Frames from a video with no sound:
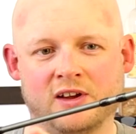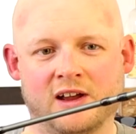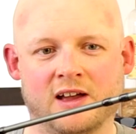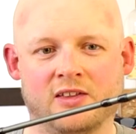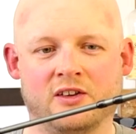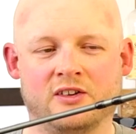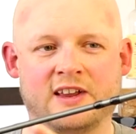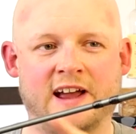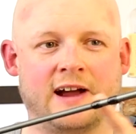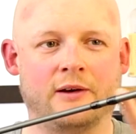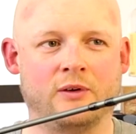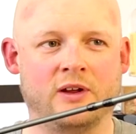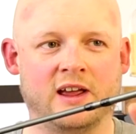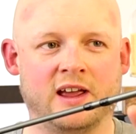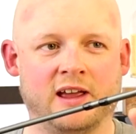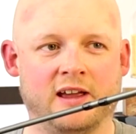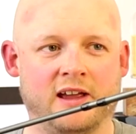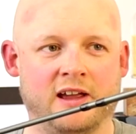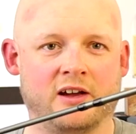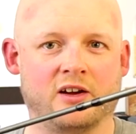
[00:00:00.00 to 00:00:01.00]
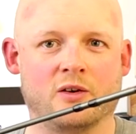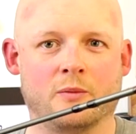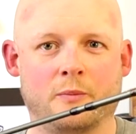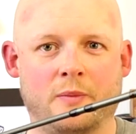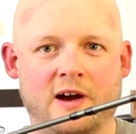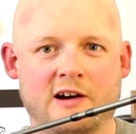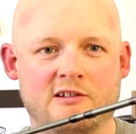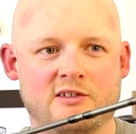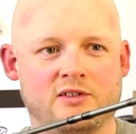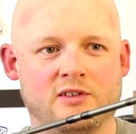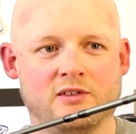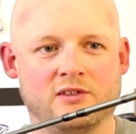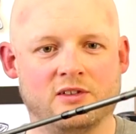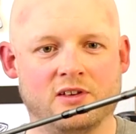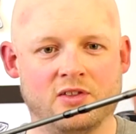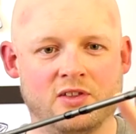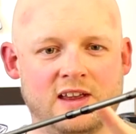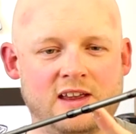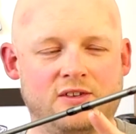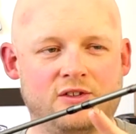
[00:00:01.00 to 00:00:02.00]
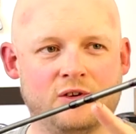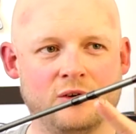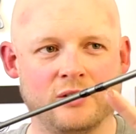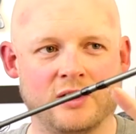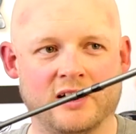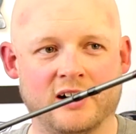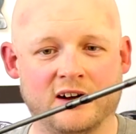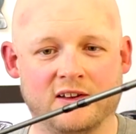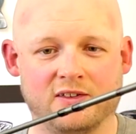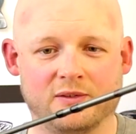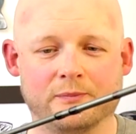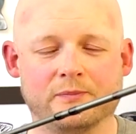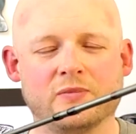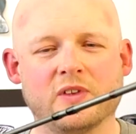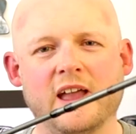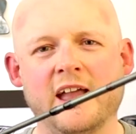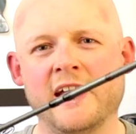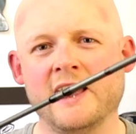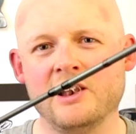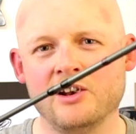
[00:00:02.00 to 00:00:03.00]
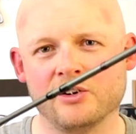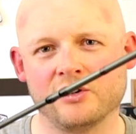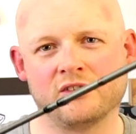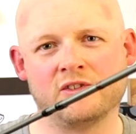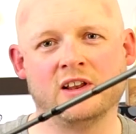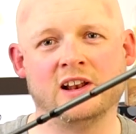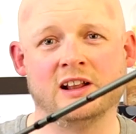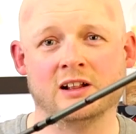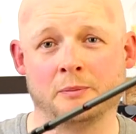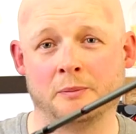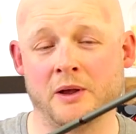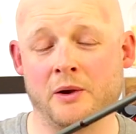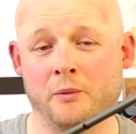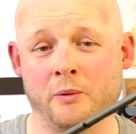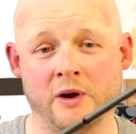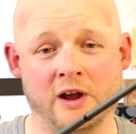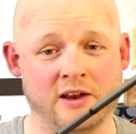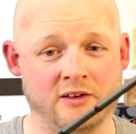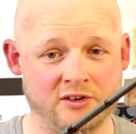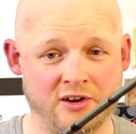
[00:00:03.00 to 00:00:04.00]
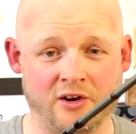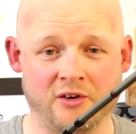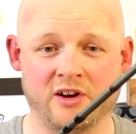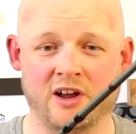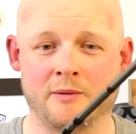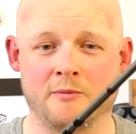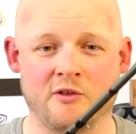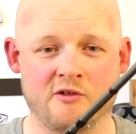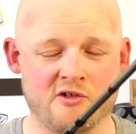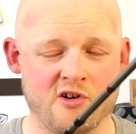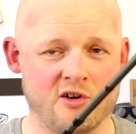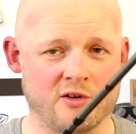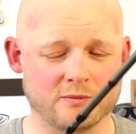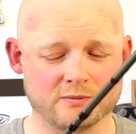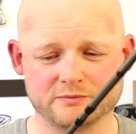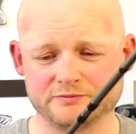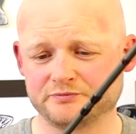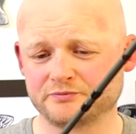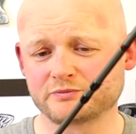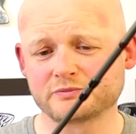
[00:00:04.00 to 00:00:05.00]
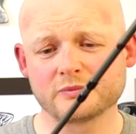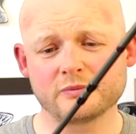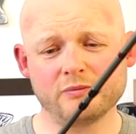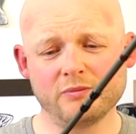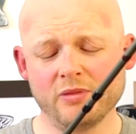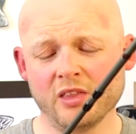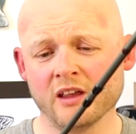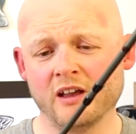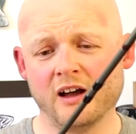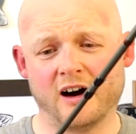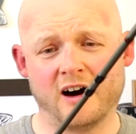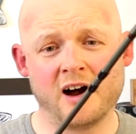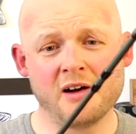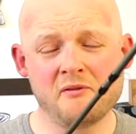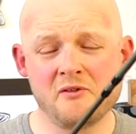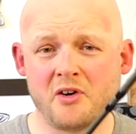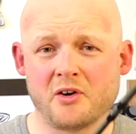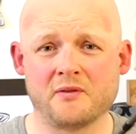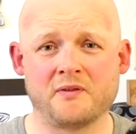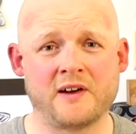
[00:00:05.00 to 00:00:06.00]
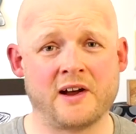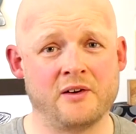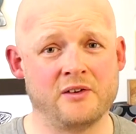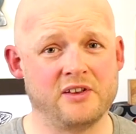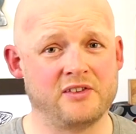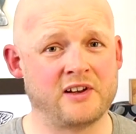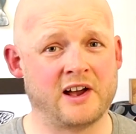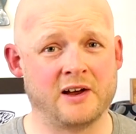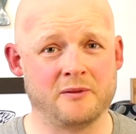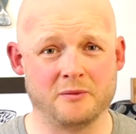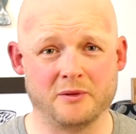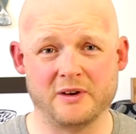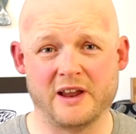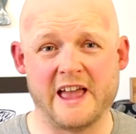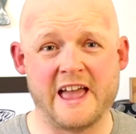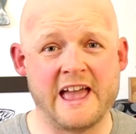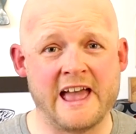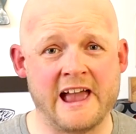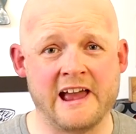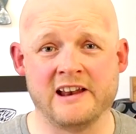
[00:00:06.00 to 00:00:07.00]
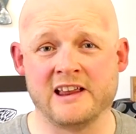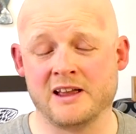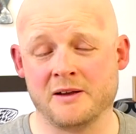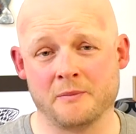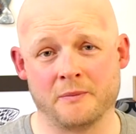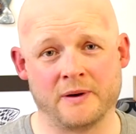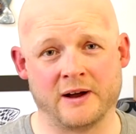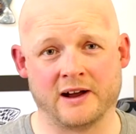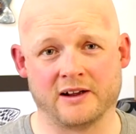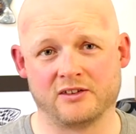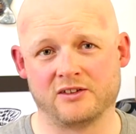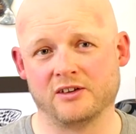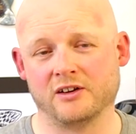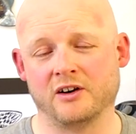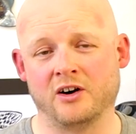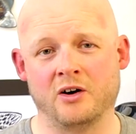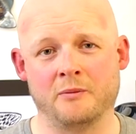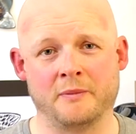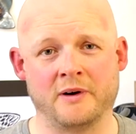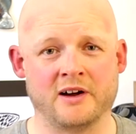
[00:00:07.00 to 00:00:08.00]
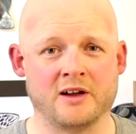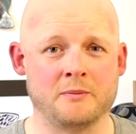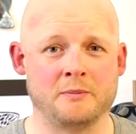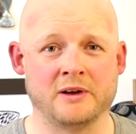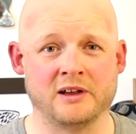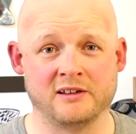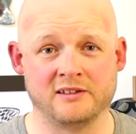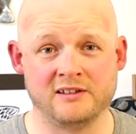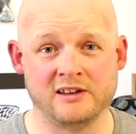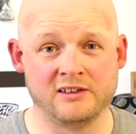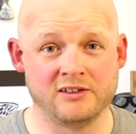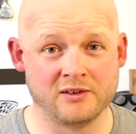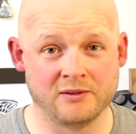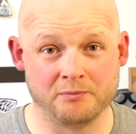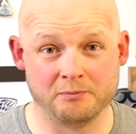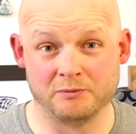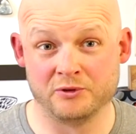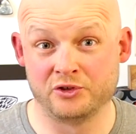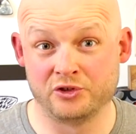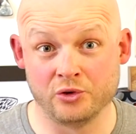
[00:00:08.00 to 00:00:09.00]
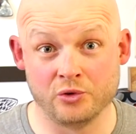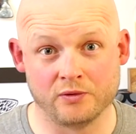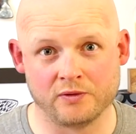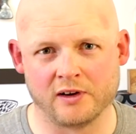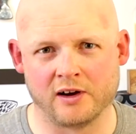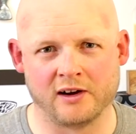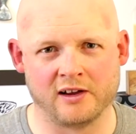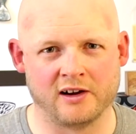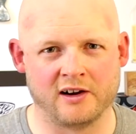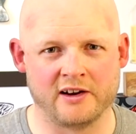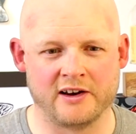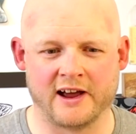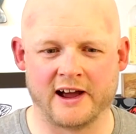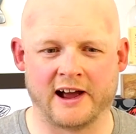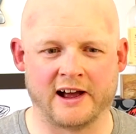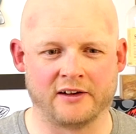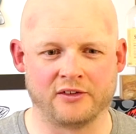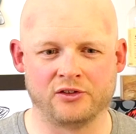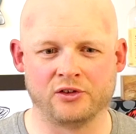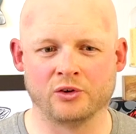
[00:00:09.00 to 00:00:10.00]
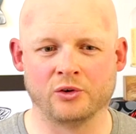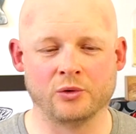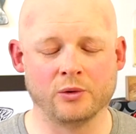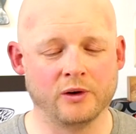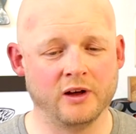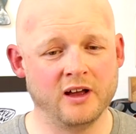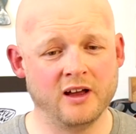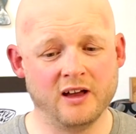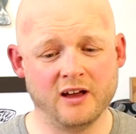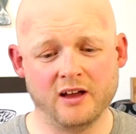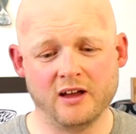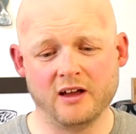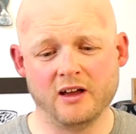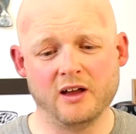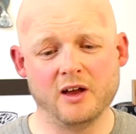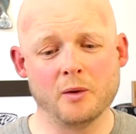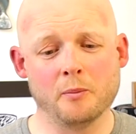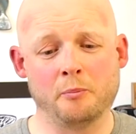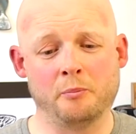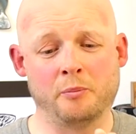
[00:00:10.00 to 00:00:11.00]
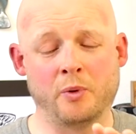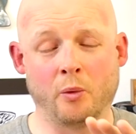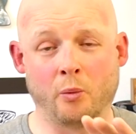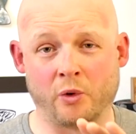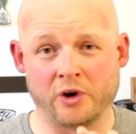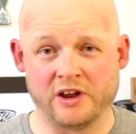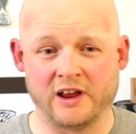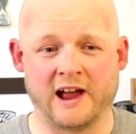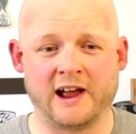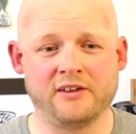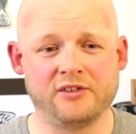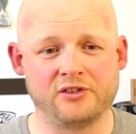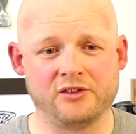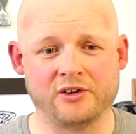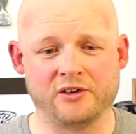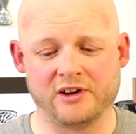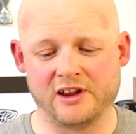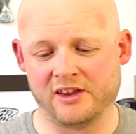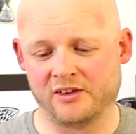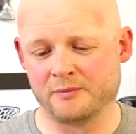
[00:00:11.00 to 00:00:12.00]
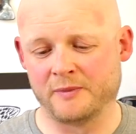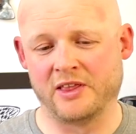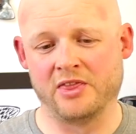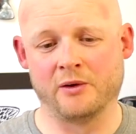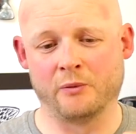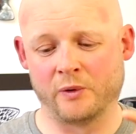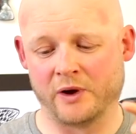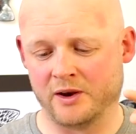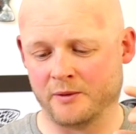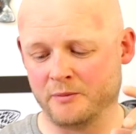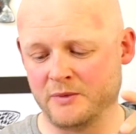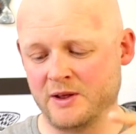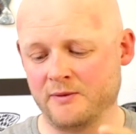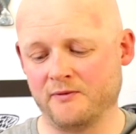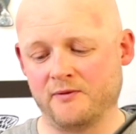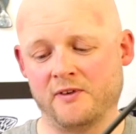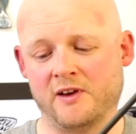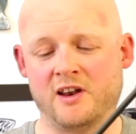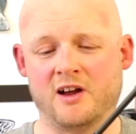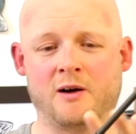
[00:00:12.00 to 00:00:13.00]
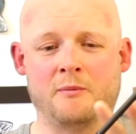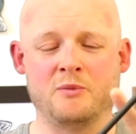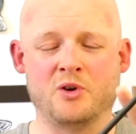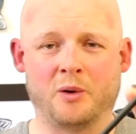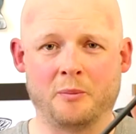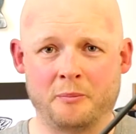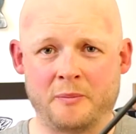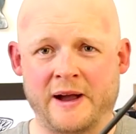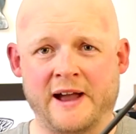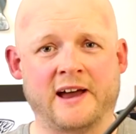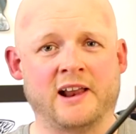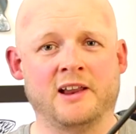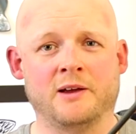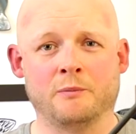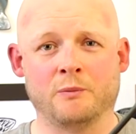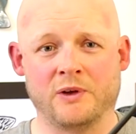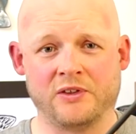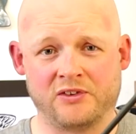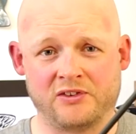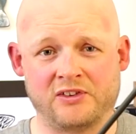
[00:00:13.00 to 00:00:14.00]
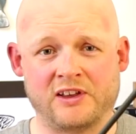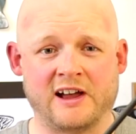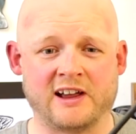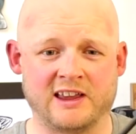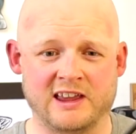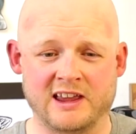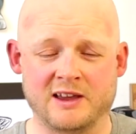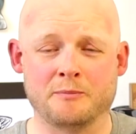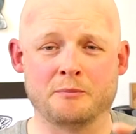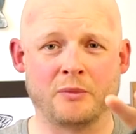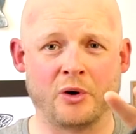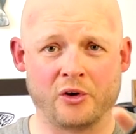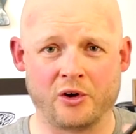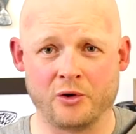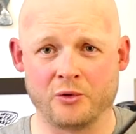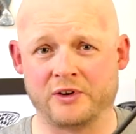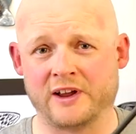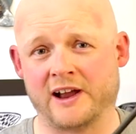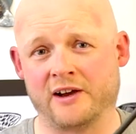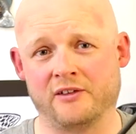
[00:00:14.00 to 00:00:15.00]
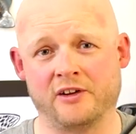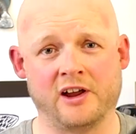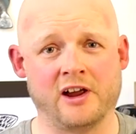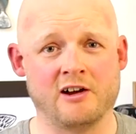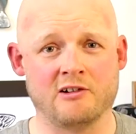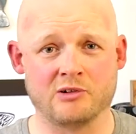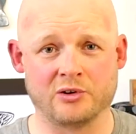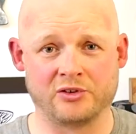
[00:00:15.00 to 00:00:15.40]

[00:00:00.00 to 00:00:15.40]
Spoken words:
together down here in comparison to these two guides, it looks a little bit weird, don't get me wrong. I've not found it's had any impact on my ability to shoot fly line at all. But what it has done is meant that when I'm nymphing, I'm not battling with saggy mono down here